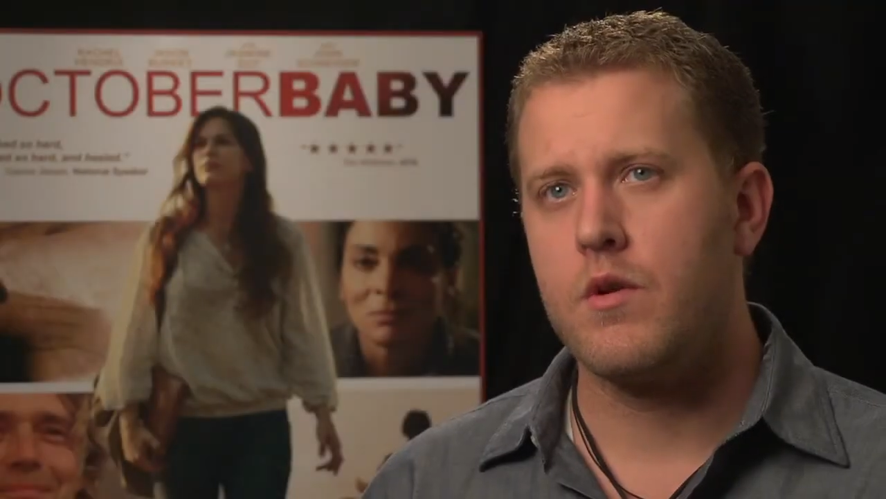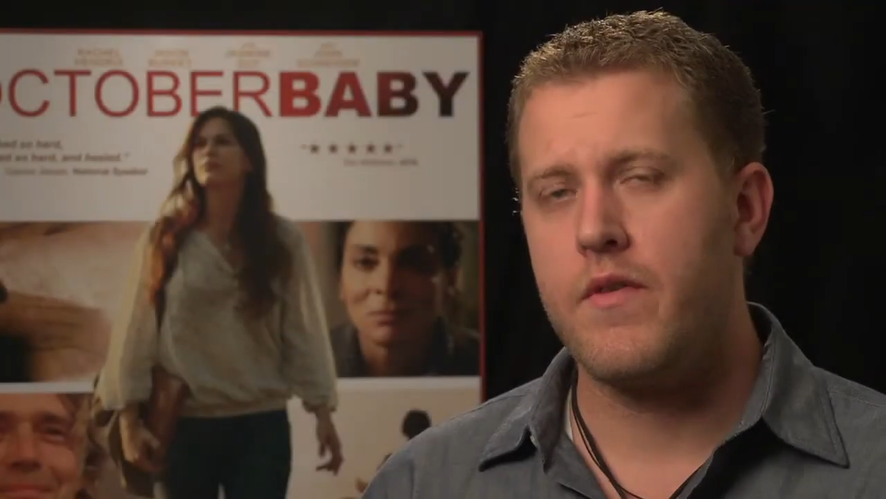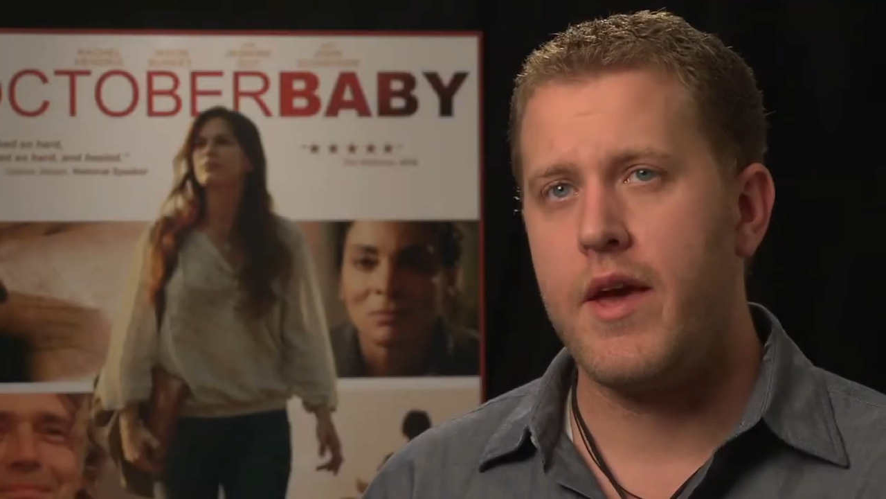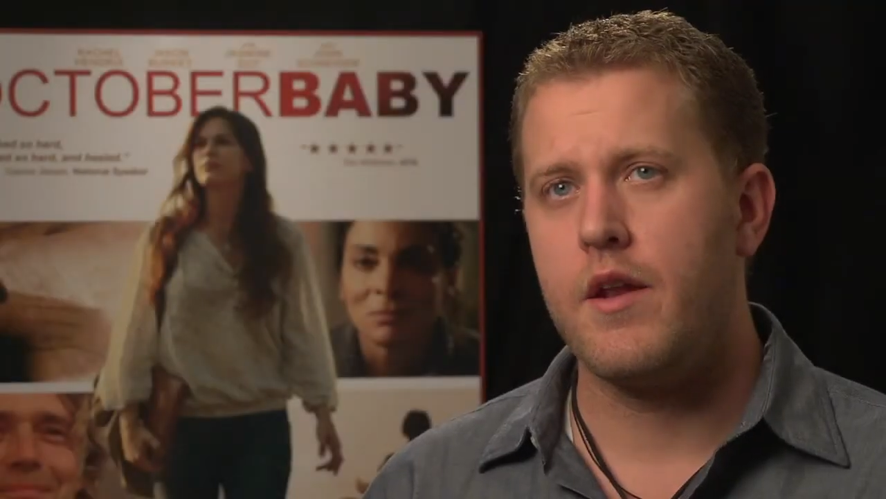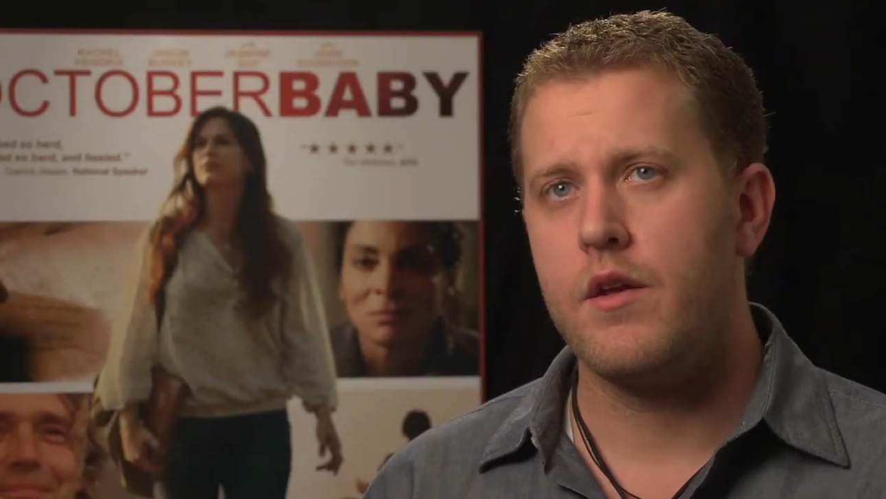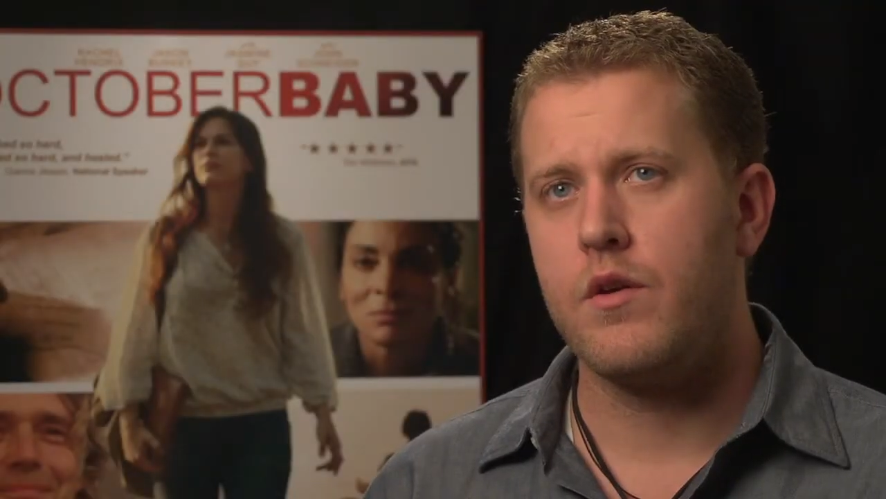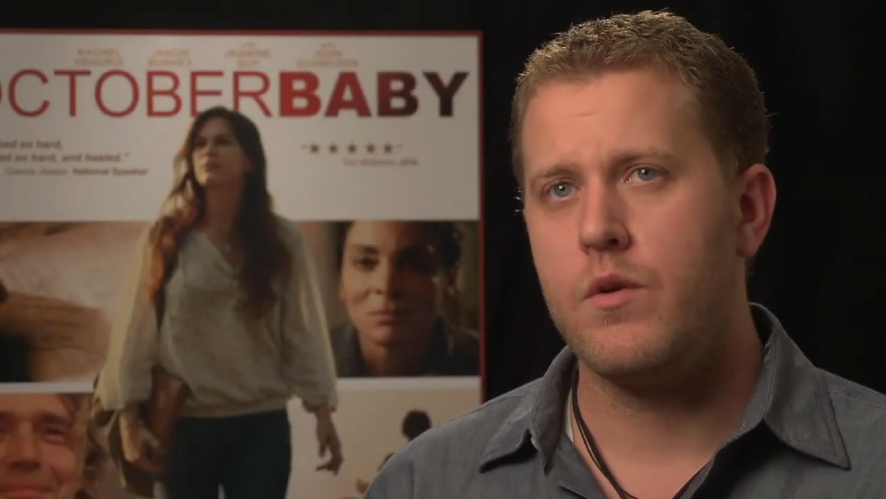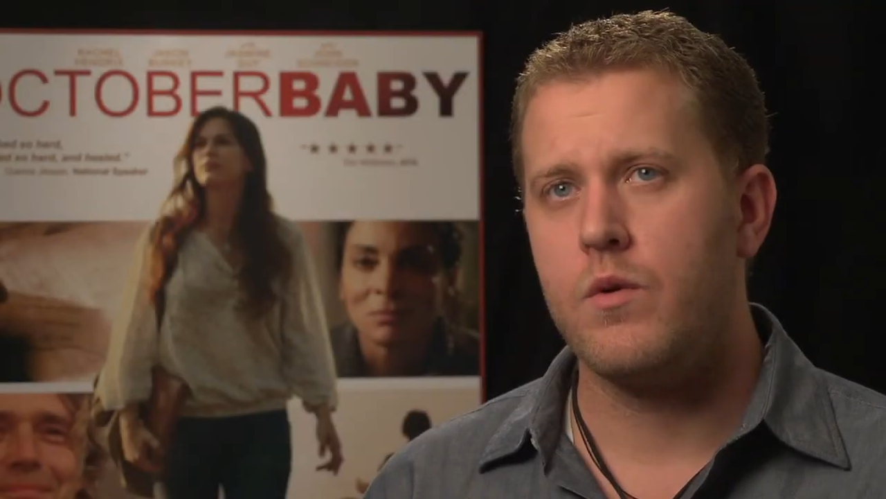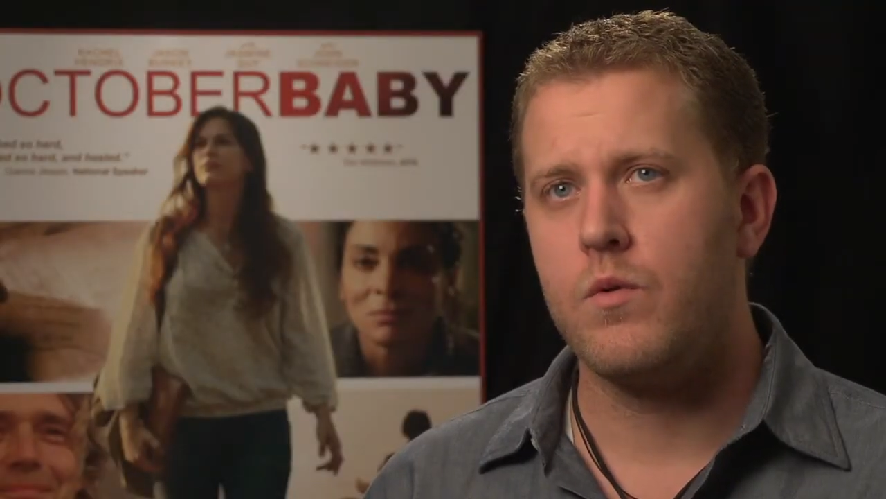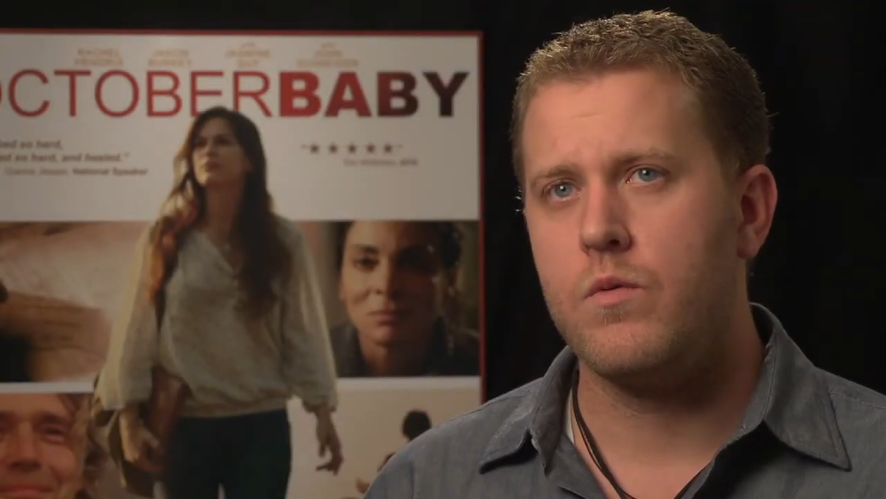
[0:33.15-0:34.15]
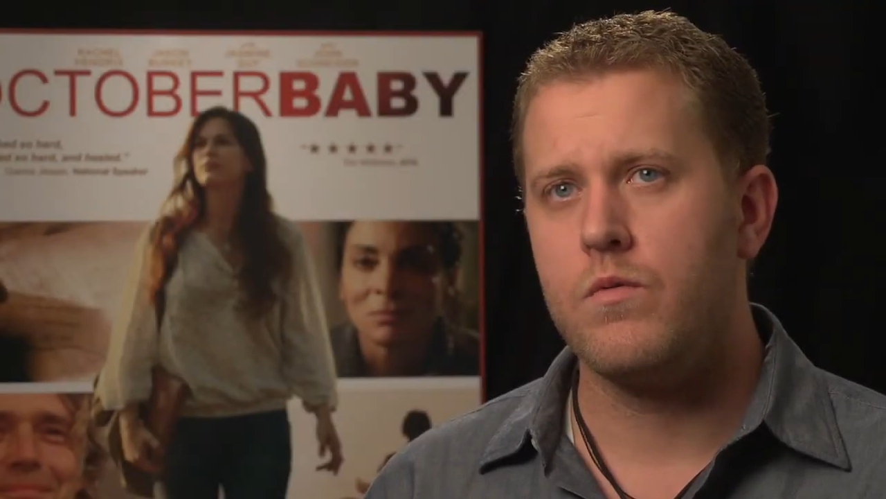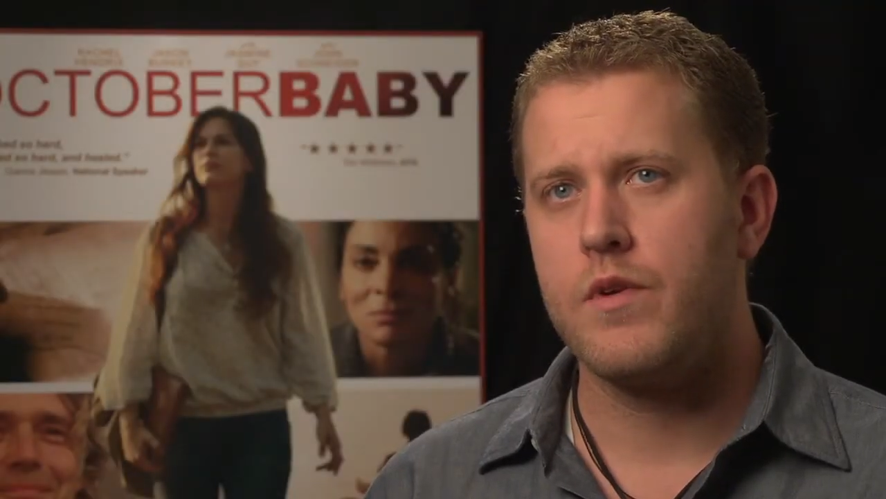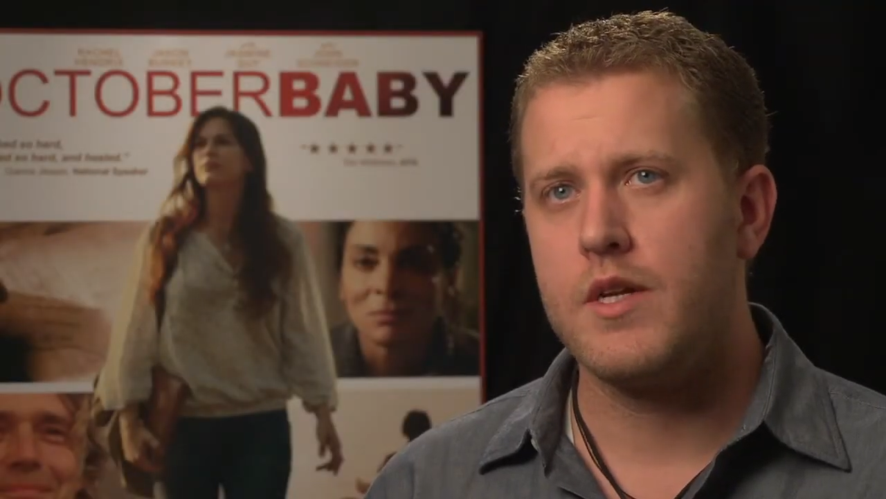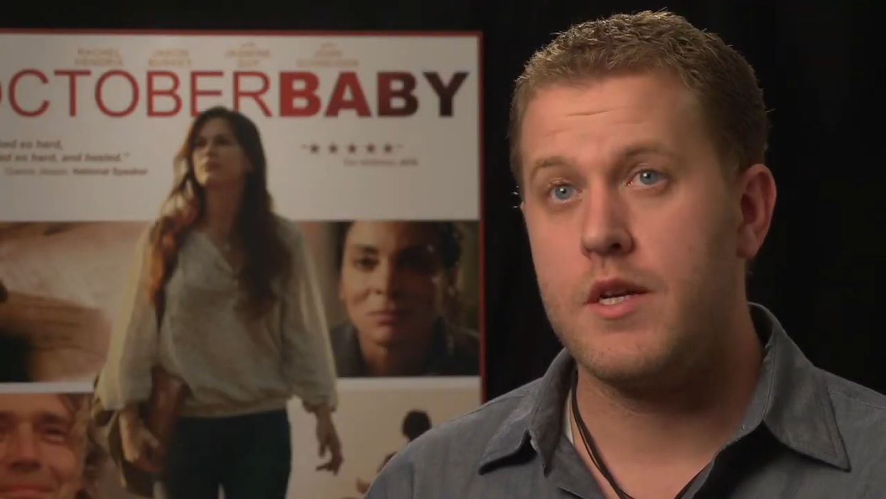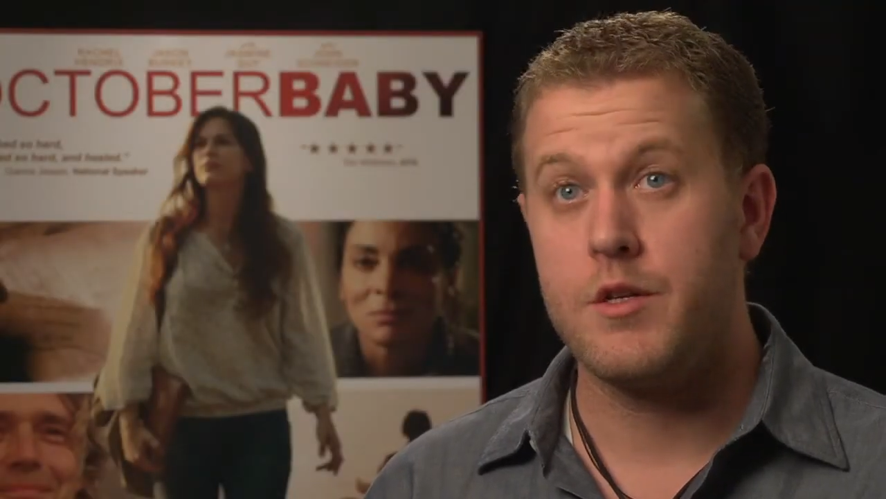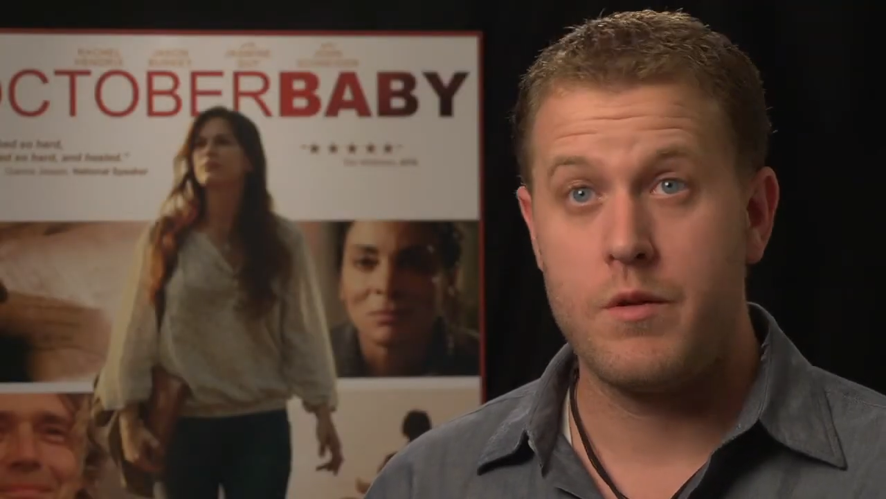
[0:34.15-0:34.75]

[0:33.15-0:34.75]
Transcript: Hannah who finds out